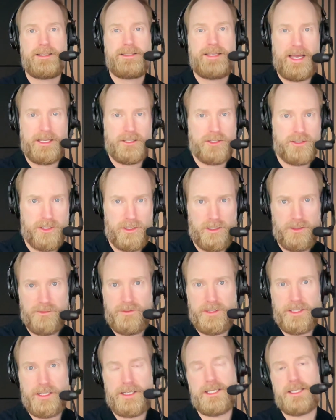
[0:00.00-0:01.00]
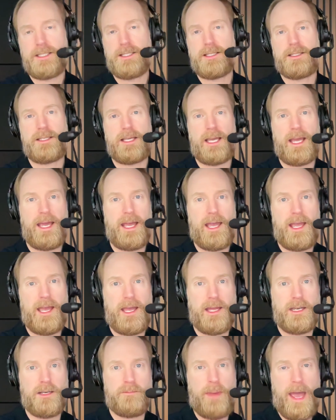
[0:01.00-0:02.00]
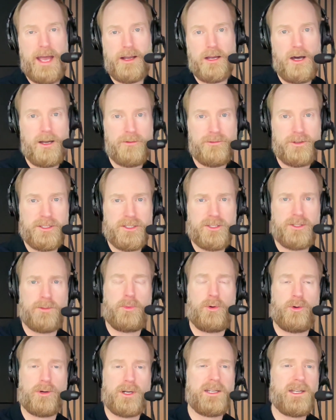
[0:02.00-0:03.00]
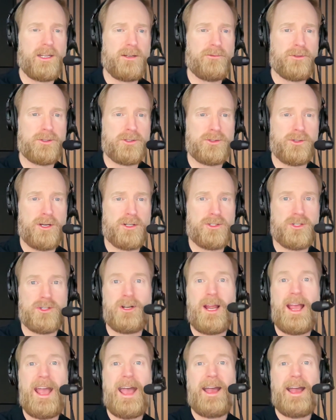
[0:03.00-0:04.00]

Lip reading: debt service, and back office support and infrastructure.